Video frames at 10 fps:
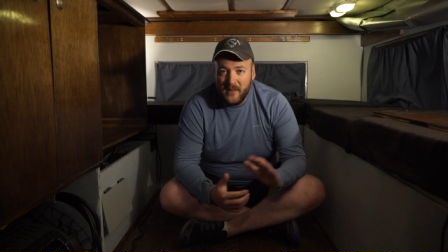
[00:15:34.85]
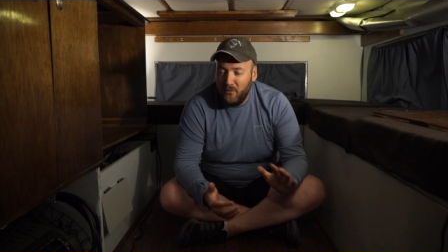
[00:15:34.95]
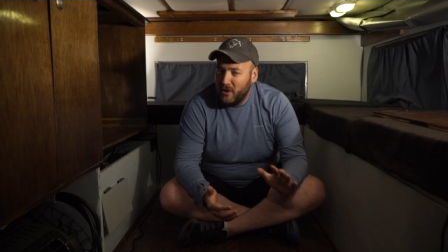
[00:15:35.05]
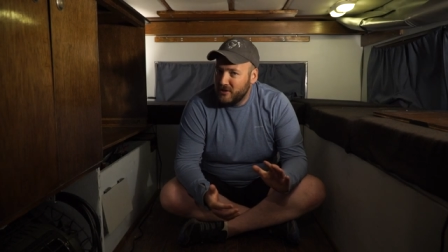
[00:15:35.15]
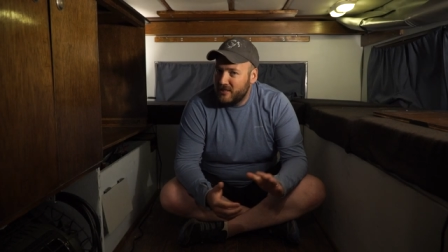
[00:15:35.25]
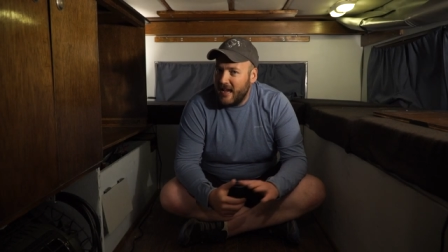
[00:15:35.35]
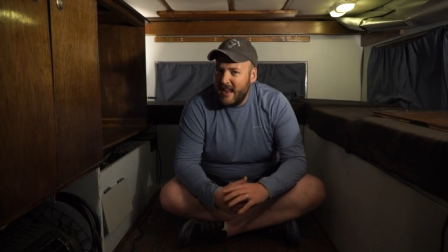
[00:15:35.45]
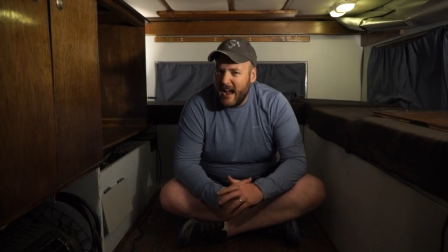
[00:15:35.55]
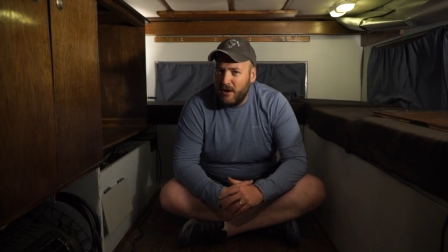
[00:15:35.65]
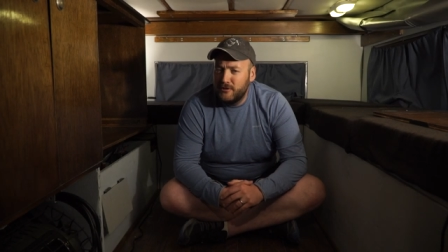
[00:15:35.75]
I will
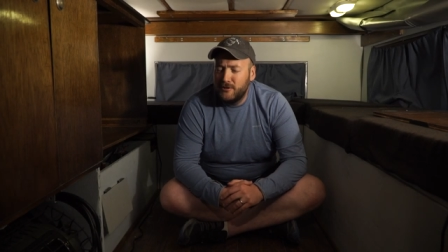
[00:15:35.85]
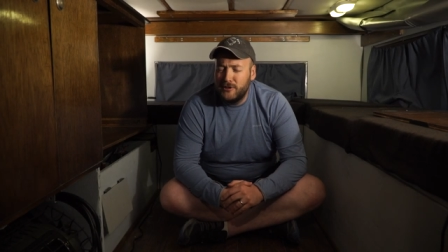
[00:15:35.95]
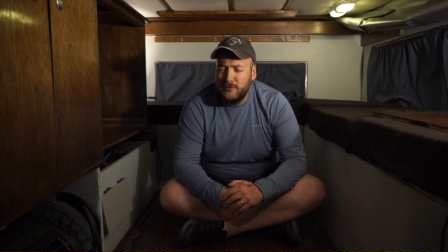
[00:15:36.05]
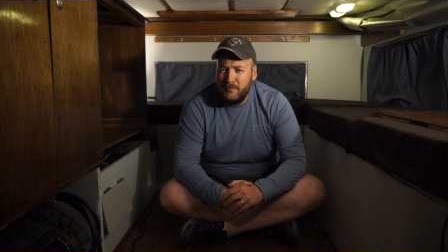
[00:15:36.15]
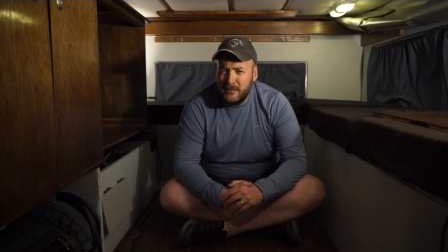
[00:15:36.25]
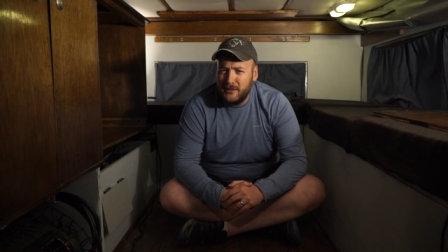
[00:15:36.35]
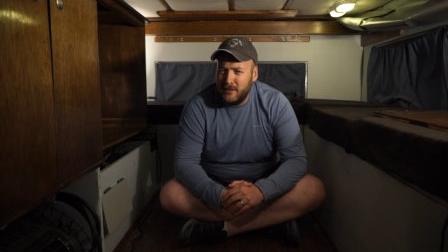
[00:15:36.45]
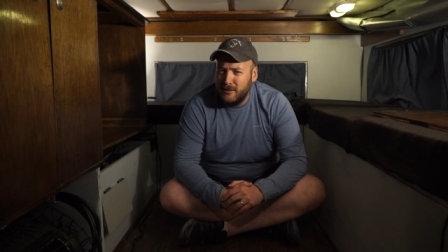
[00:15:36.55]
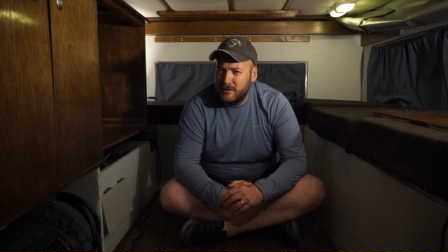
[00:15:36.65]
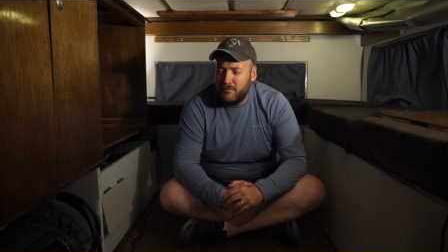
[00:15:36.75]
say I was
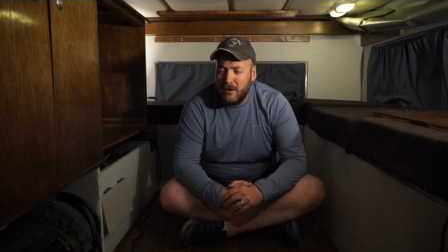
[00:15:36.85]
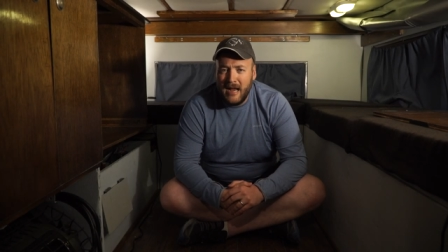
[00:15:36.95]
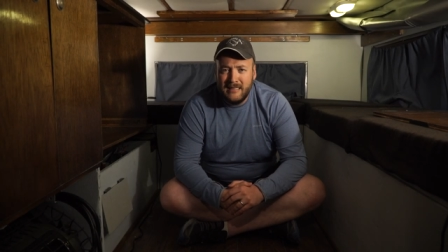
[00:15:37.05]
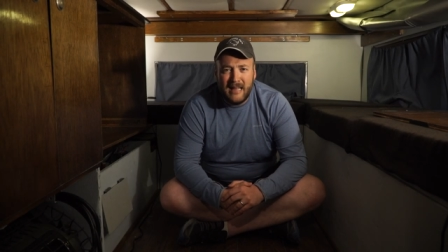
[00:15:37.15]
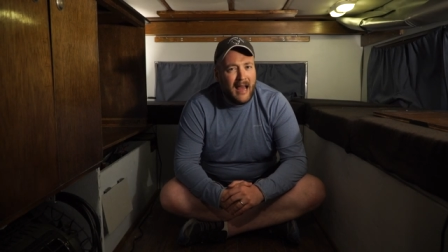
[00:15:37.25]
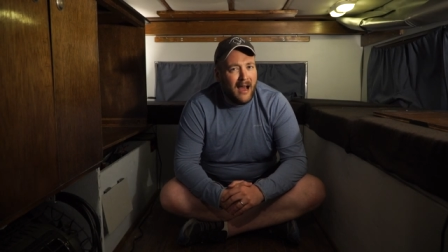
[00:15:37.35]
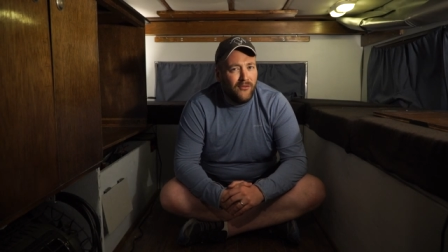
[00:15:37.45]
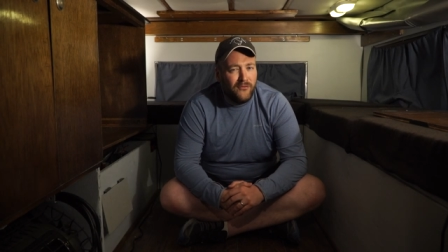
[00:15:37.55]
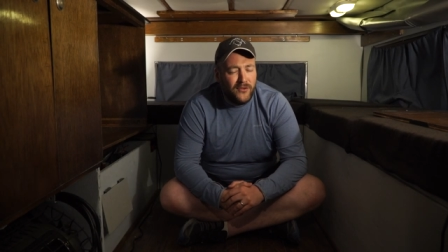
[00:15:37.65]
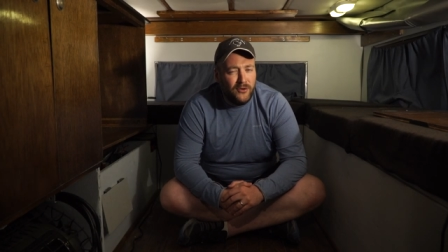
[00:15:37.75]
suspiciously surprised at
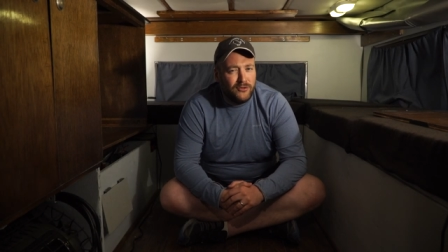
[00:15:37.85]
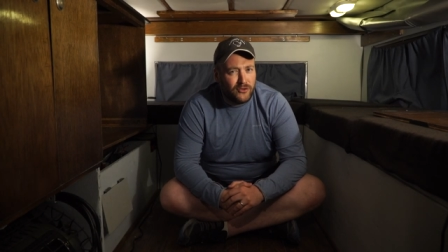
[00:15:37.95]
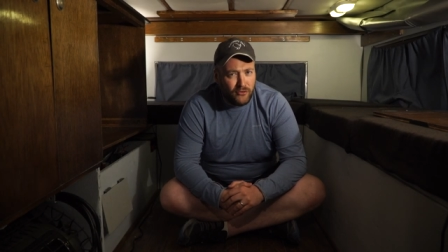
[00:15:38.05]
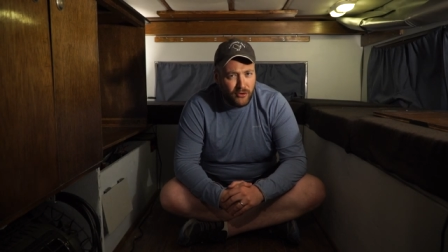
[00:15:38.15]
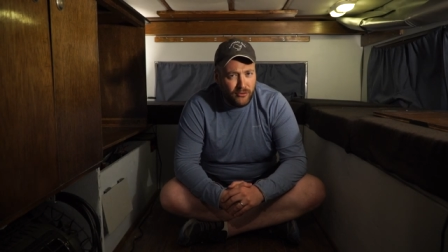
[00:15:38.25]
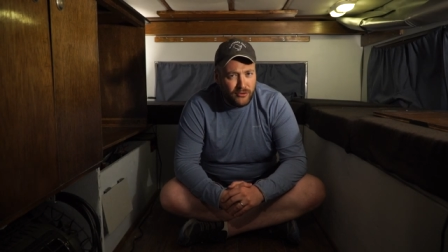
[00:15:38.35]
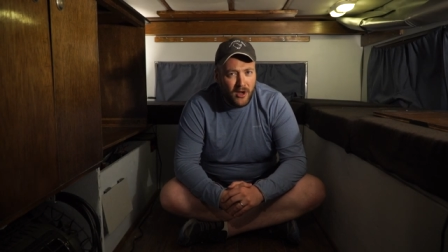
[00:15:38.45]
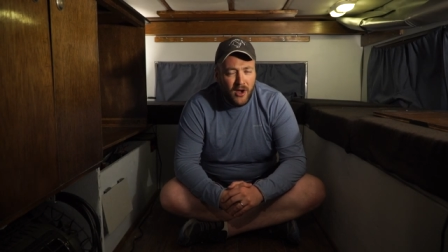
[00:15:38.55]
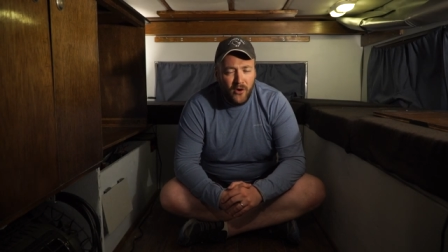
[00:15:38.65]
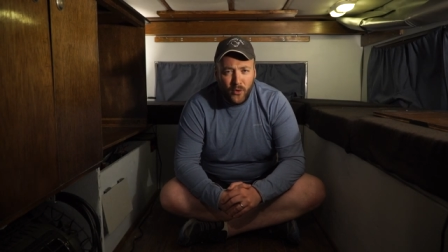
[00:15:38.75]
how few screws
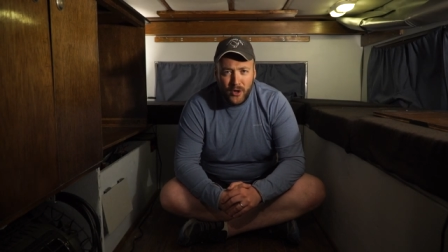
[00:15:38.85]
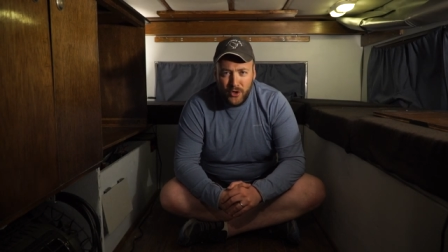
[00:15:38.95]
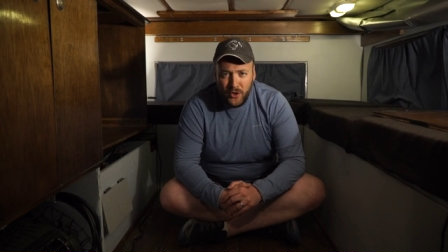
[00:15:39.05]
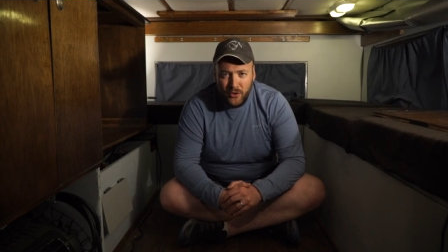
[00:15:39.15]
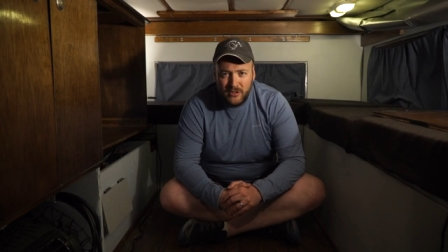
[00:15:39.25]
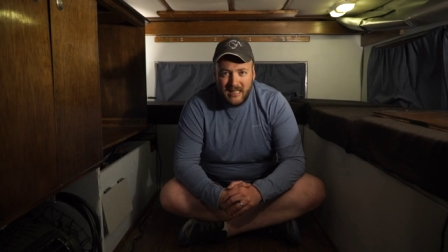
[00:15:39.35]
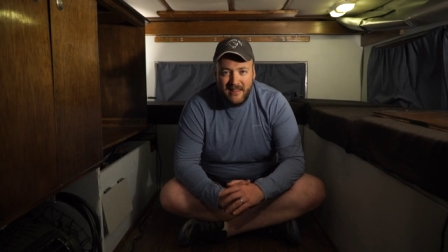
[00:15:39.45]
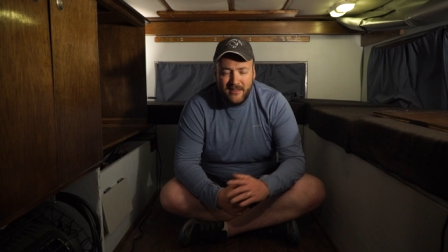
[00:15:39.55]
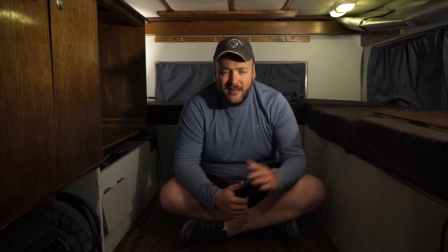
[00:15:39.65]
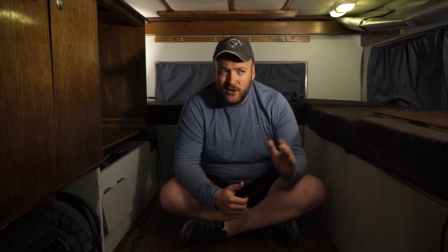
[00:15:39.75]
were used
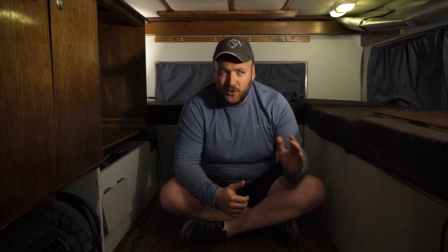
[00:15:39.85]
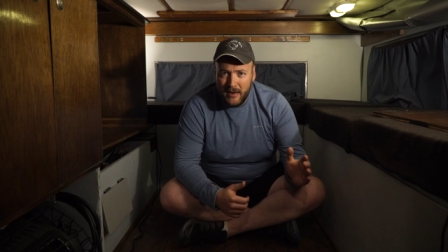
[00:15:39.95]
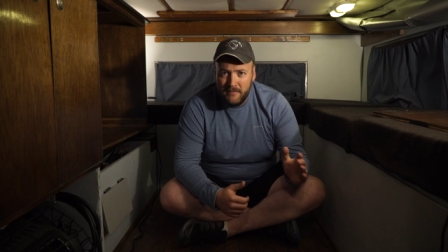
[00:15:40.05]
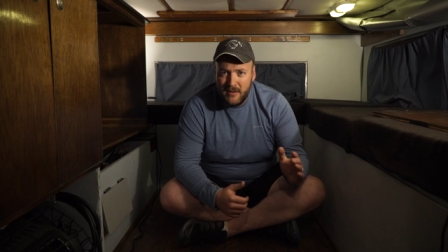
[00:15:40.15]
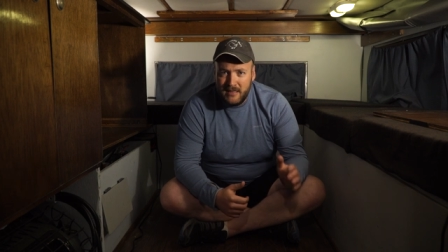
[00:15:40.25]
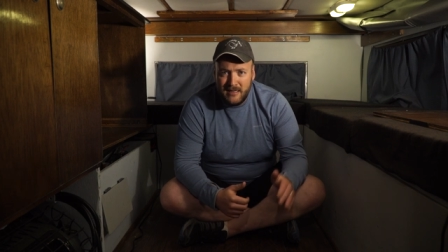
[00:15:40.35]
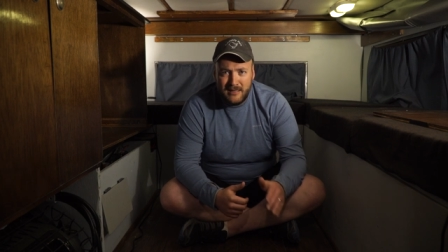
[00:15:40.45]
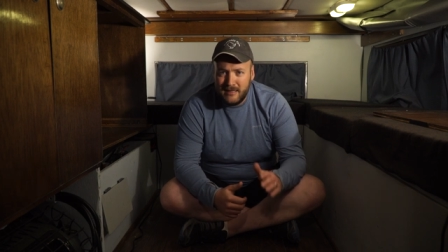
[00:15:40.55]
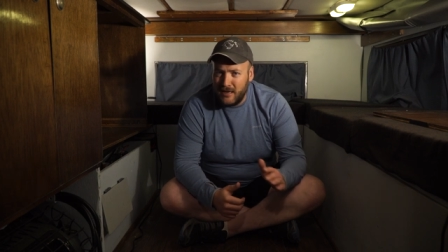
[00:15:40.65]
in the trim pieces.